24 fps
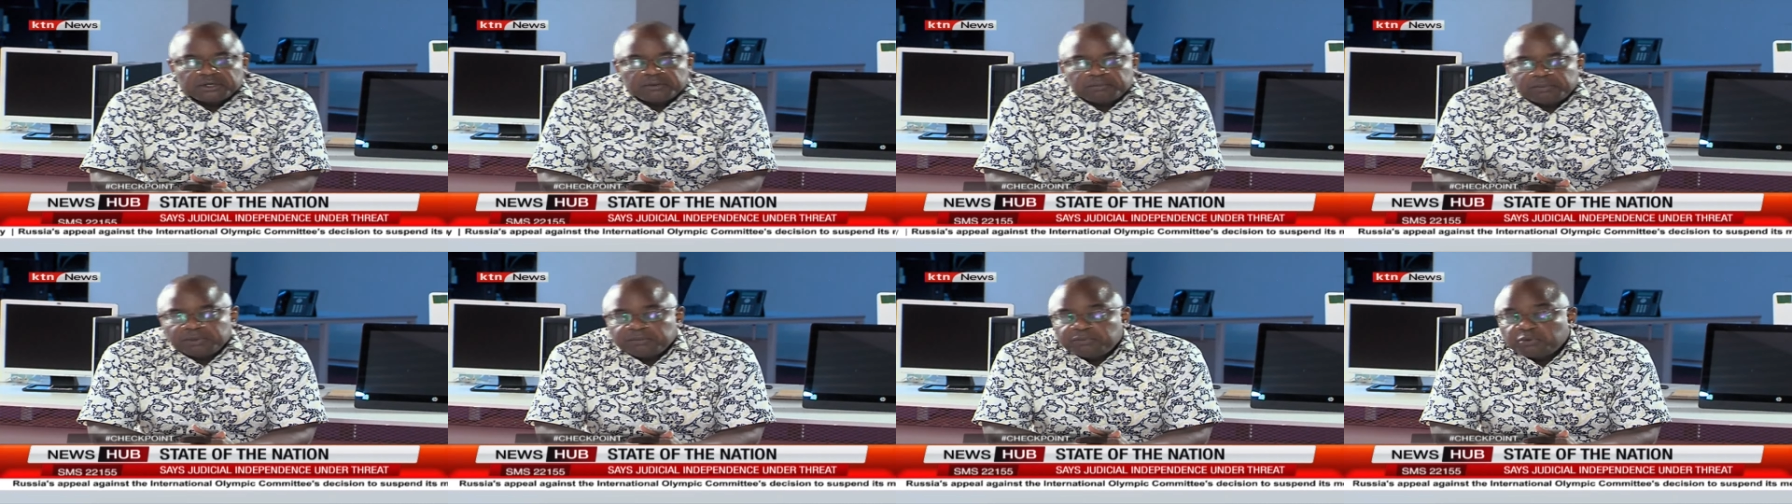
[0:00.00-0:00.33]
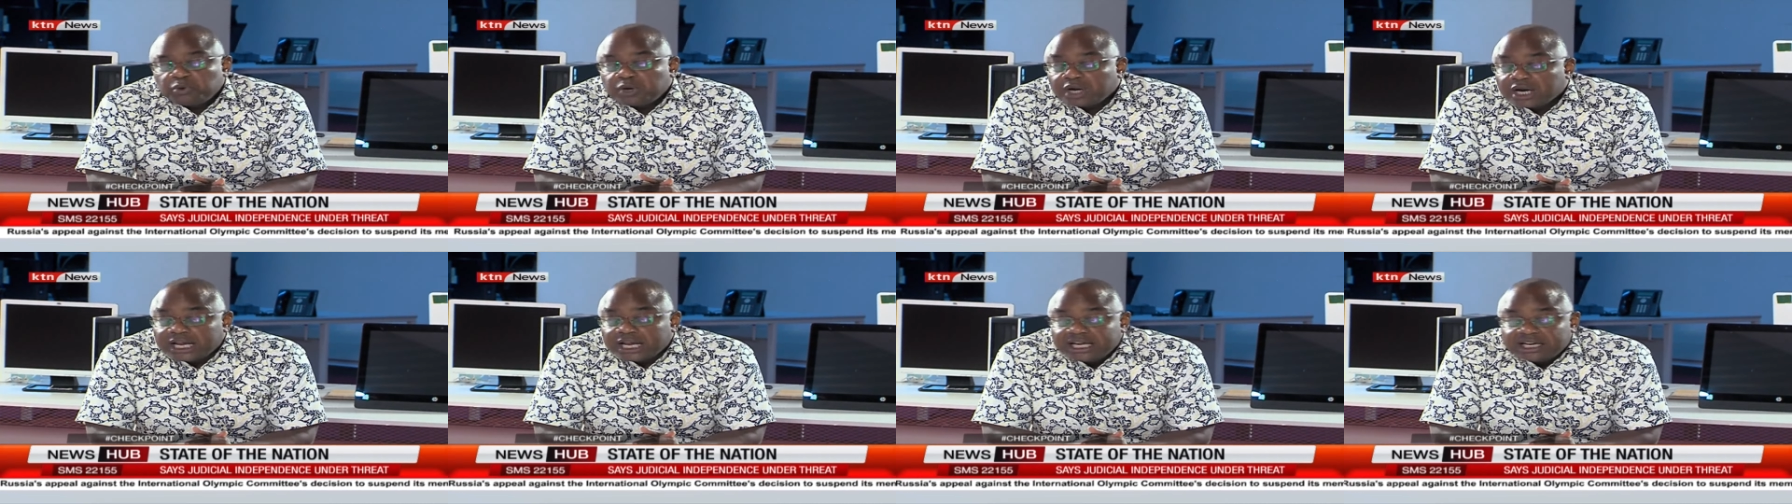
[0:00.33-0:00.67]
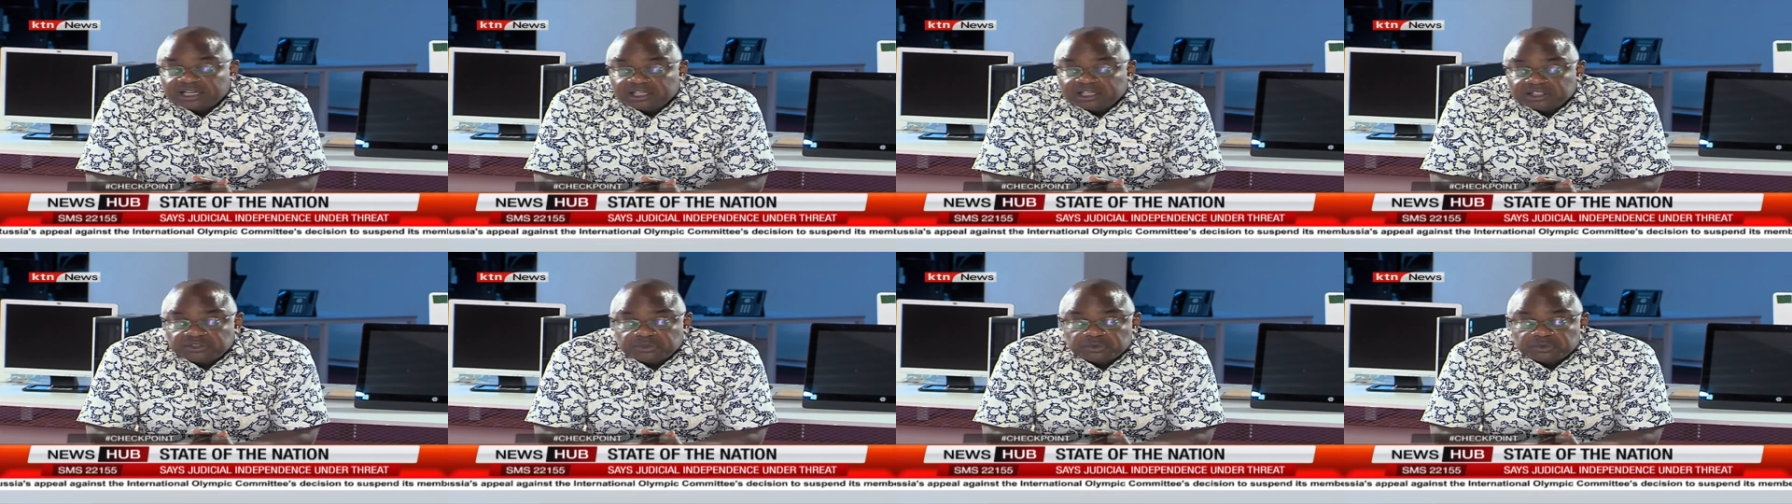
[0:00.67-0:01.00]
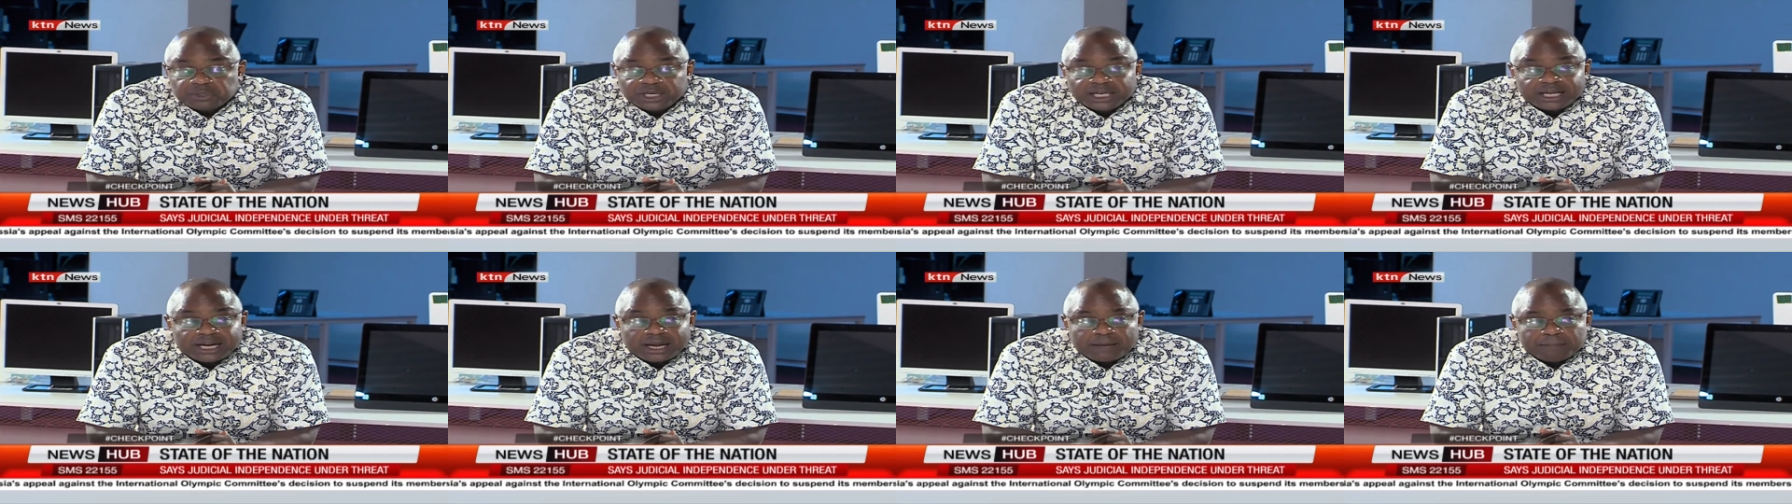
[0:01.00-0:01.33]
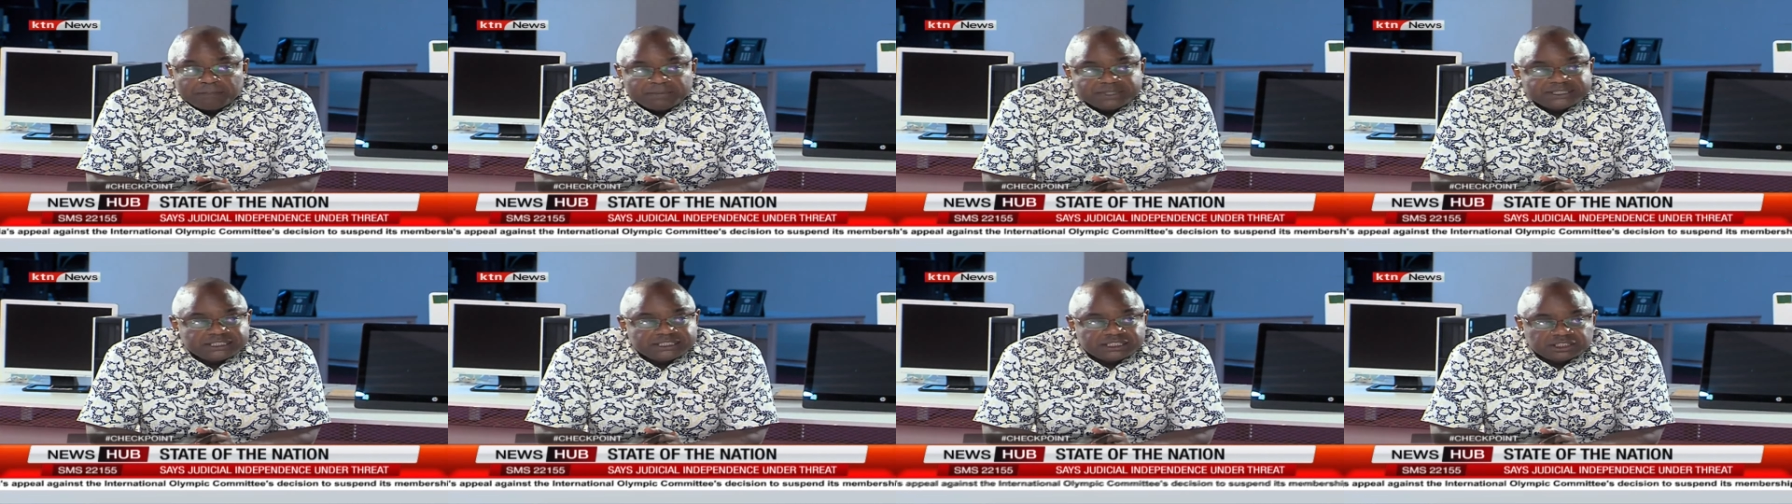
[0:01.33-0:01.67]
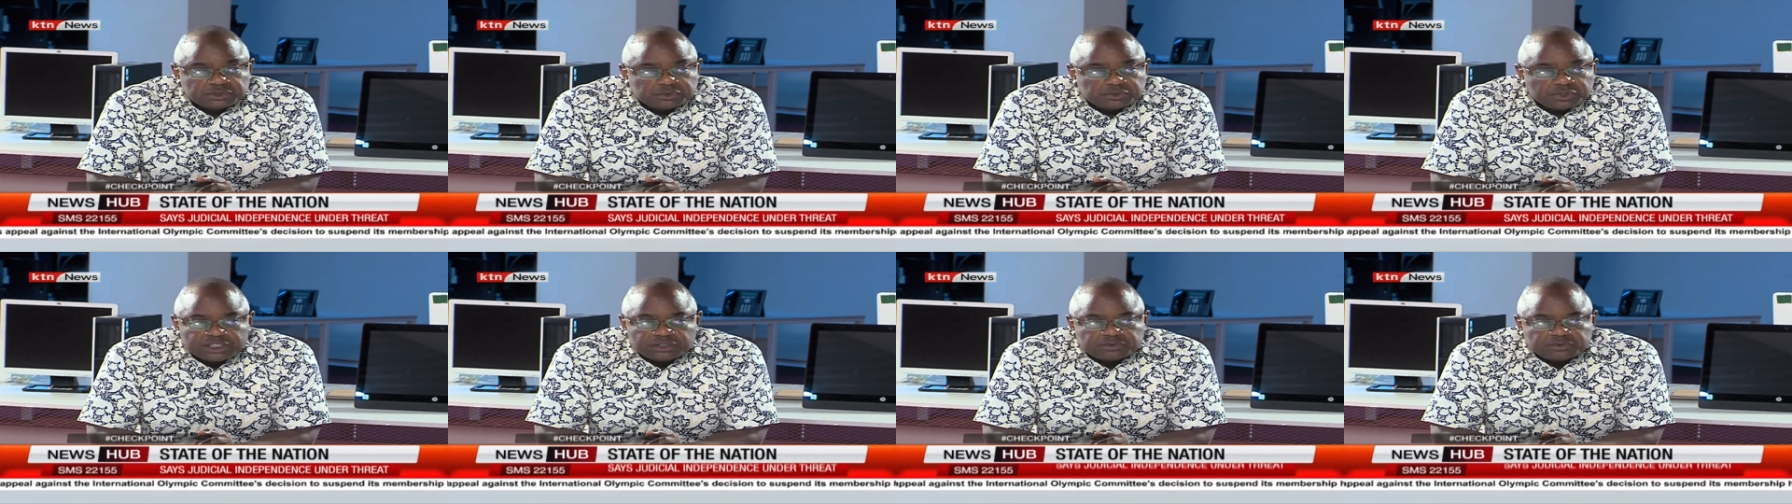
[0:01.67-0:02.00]
People are likely to get a beating in
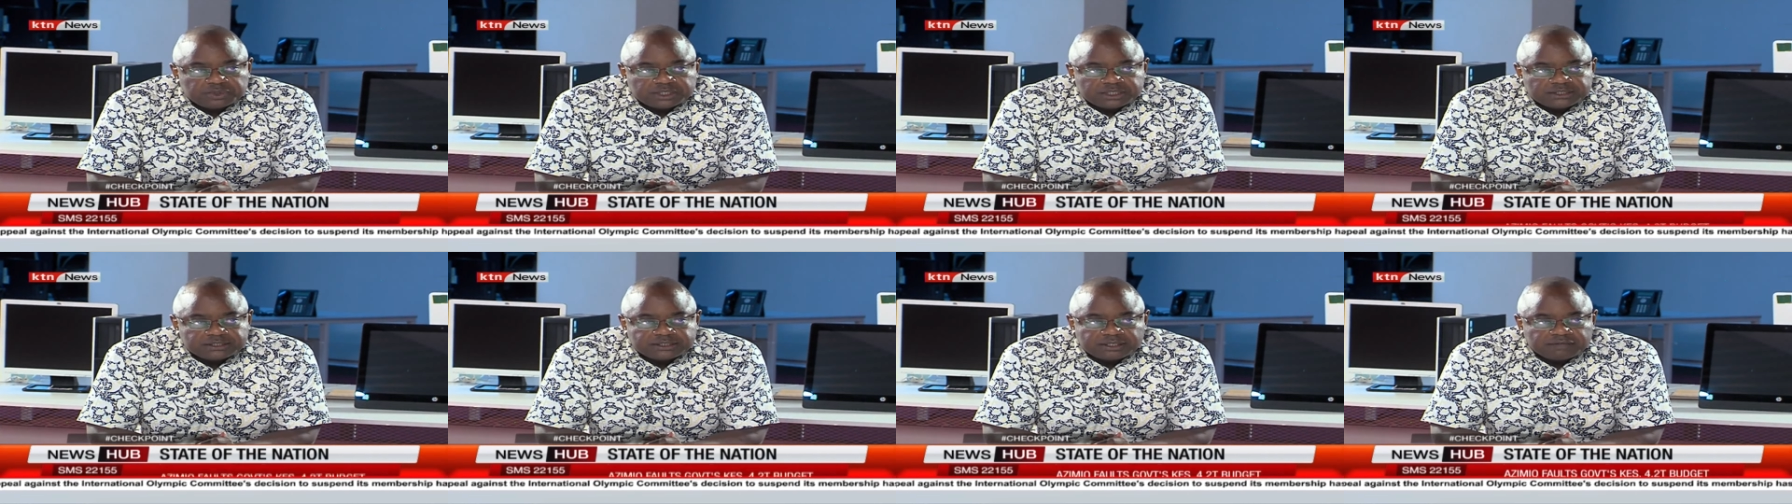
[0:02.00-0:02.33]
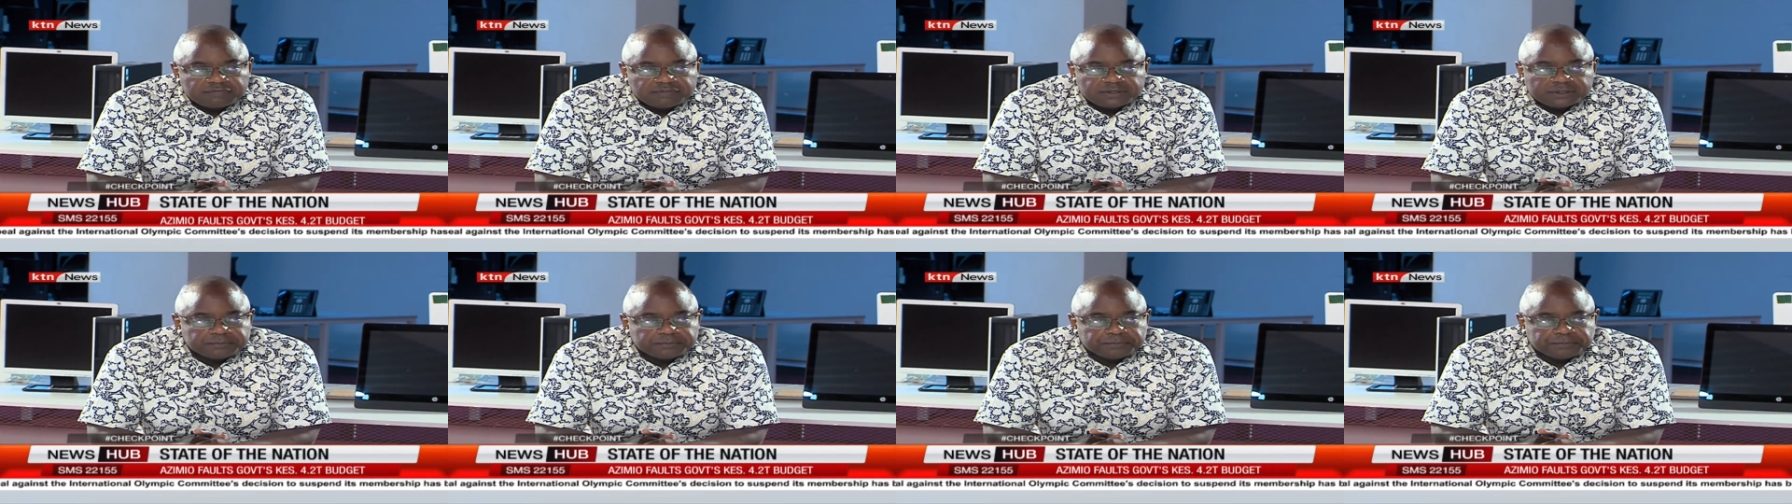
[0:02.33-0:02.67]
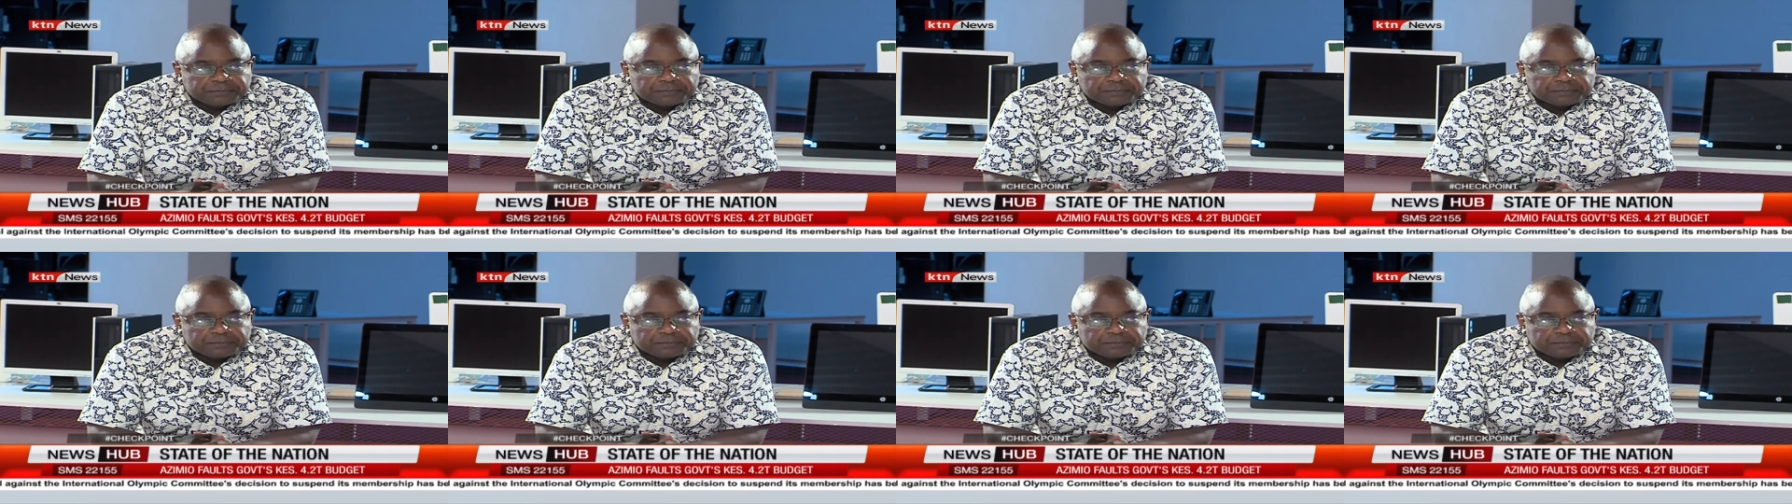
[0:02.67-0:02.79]
2027